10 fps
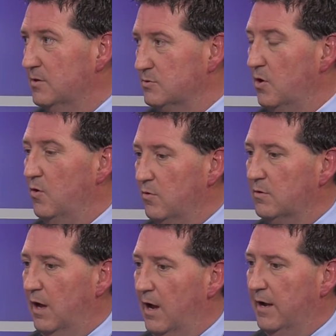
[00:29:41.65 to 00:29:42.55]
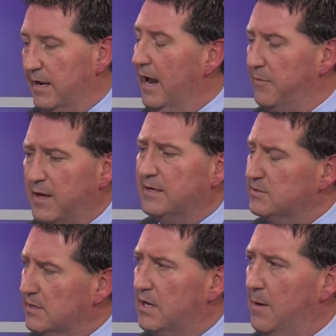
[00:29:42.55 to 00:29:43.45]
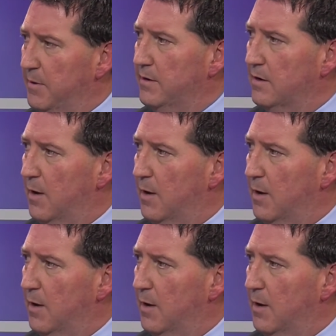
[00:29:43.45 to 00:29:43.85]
So yeah, I think it's incumbent